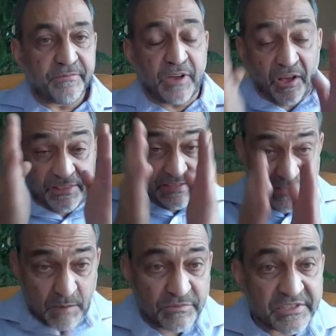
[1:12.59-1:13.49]
on the
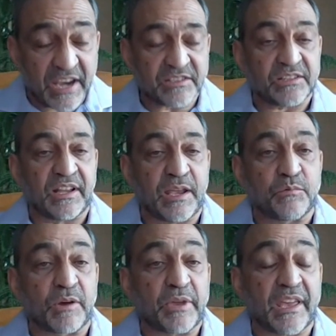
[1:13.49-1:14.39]
same section line
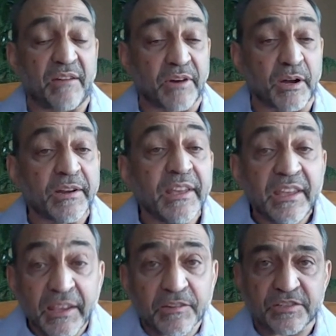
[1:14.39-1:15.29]
where we have our
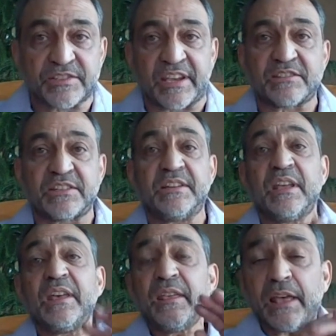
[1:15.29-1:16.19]
intersection,
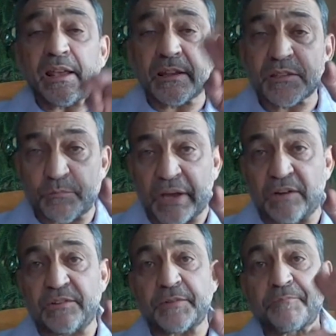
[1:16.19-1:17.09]
that is about